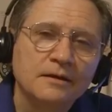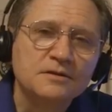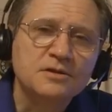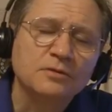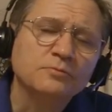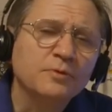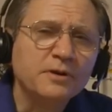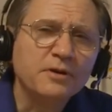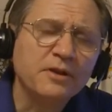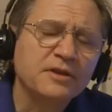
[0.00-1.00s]
So
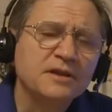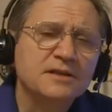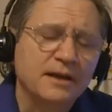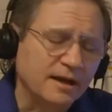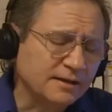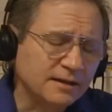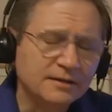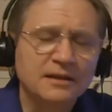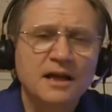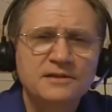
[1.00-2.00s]
one of the things, I
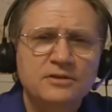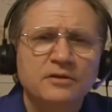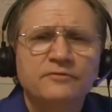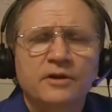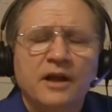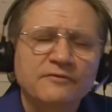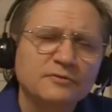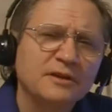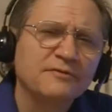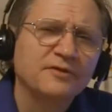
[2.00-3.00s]
kind of glossed over it. I
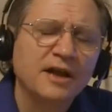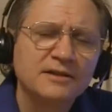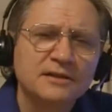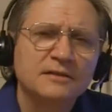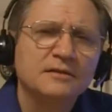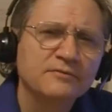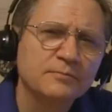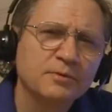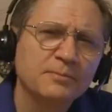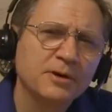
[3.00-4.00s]
really forgot to
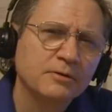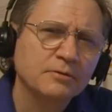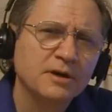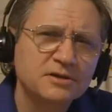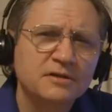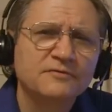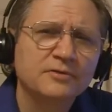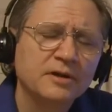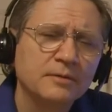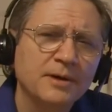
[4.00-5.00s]
even prepare a question
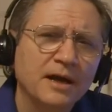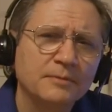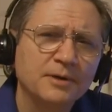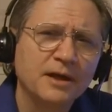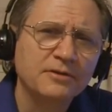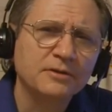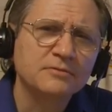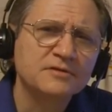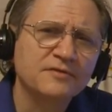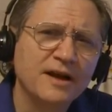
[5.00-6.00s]
for you about it, but I
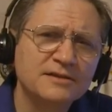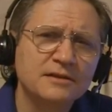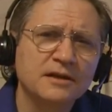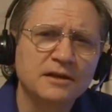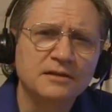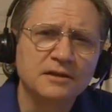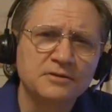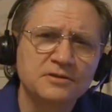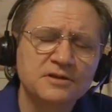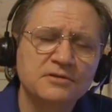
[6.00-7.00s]
thought it was fascinating that
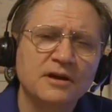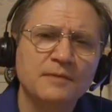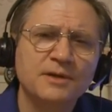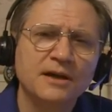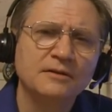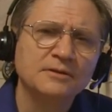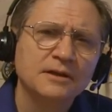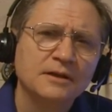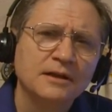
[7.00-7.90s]
you described how